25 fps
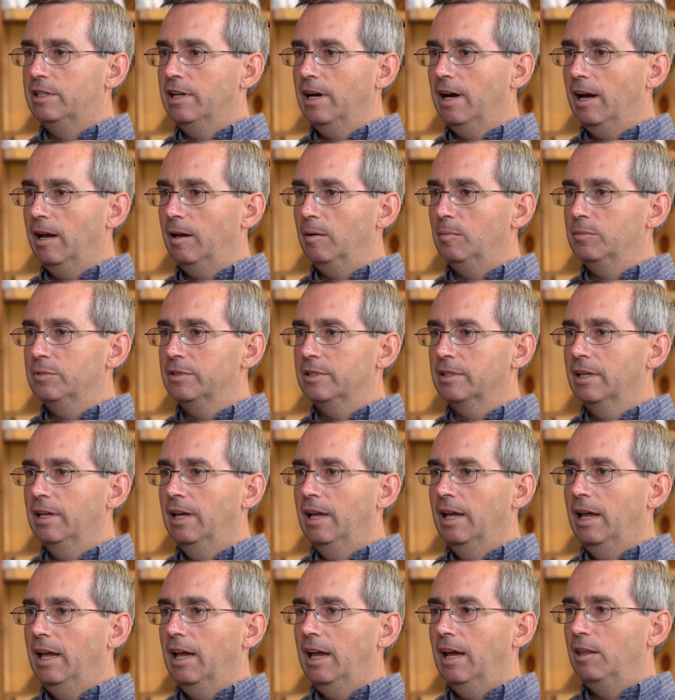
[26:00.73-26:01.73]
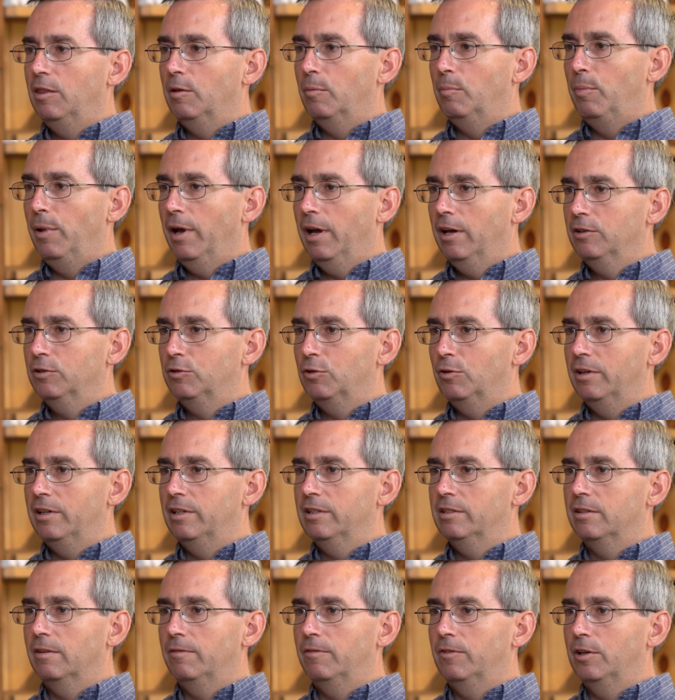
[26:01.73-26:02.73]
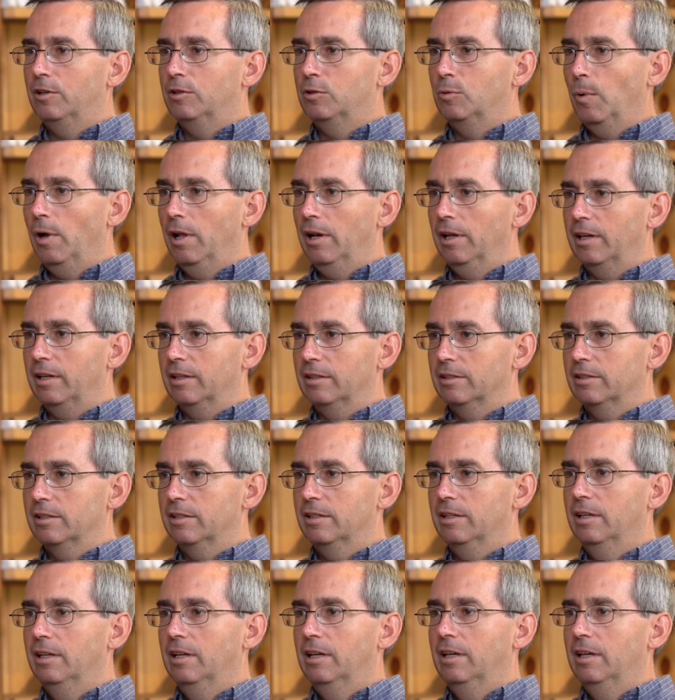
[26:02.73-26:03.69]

times and the boundaries of their dwellings,